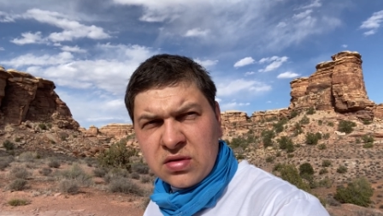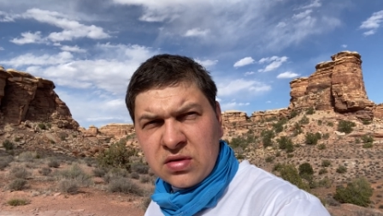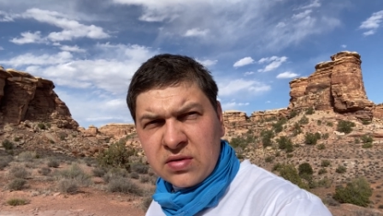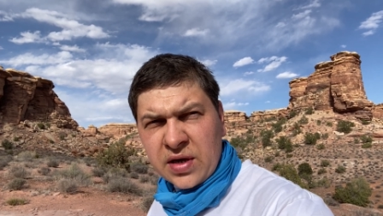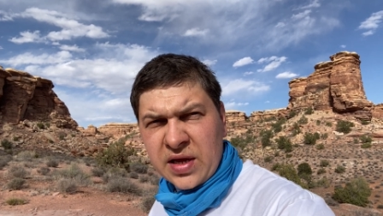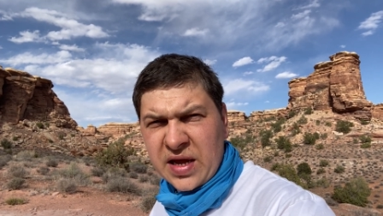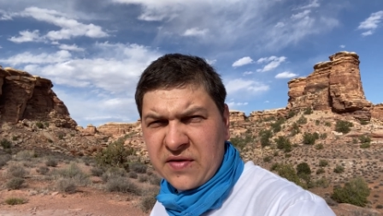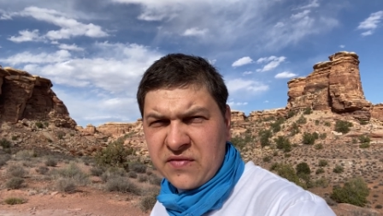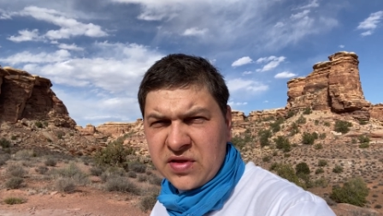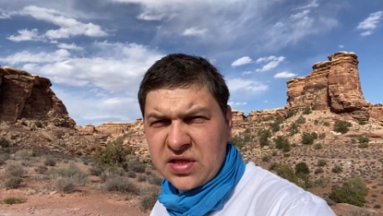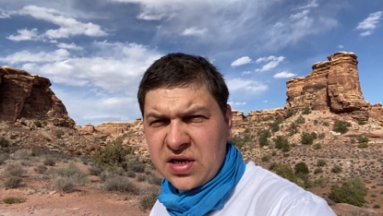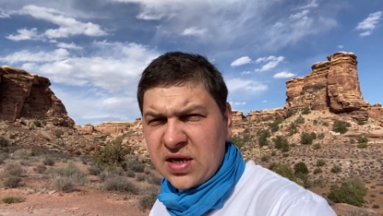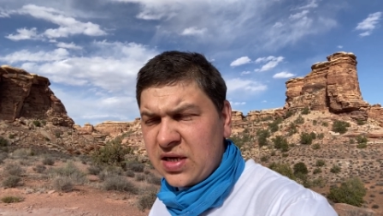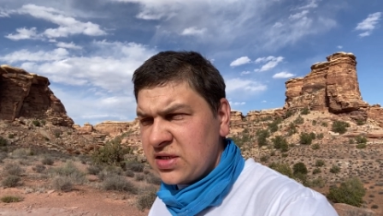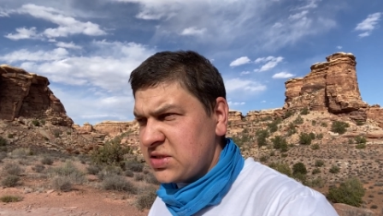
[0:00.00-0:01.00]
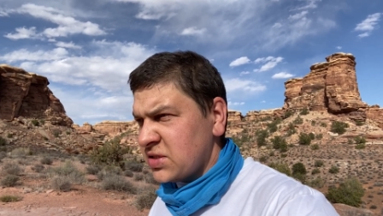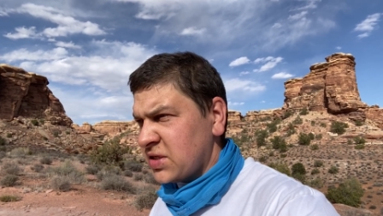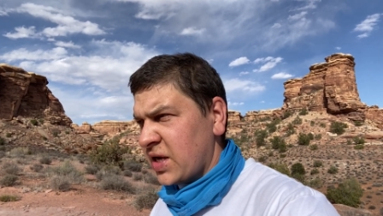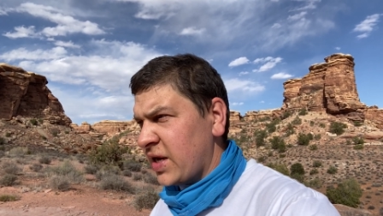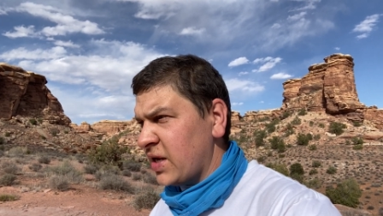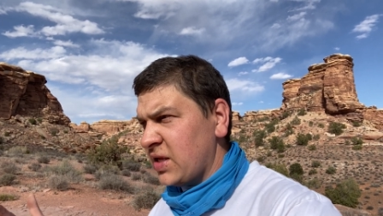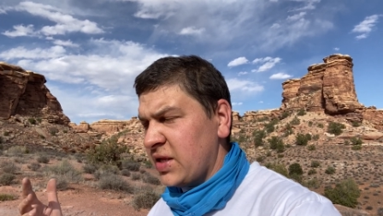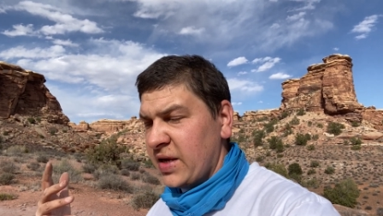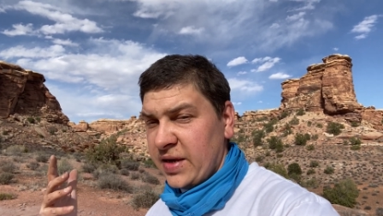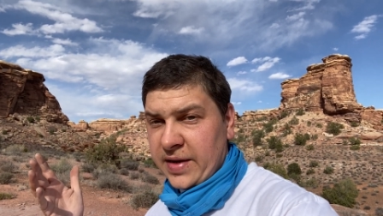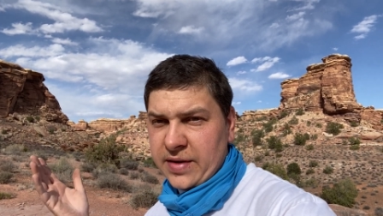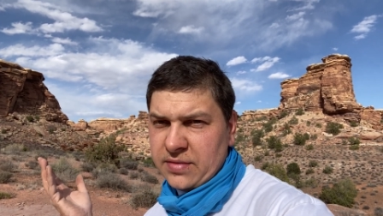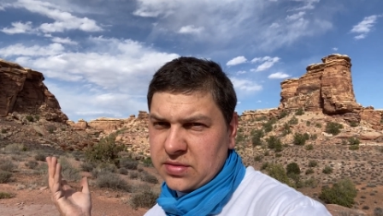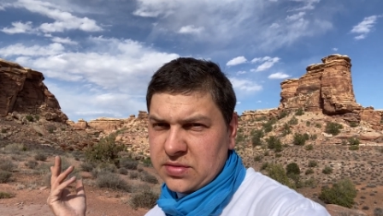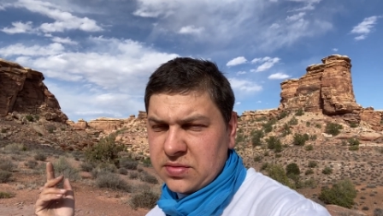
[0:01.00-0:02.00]
right? Everything else is kind of like,
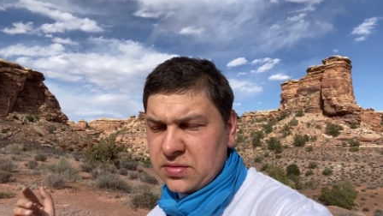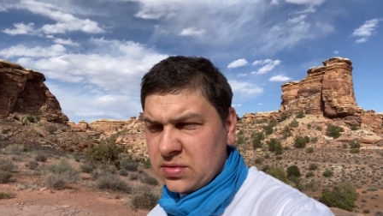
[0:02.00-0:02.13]
ouch.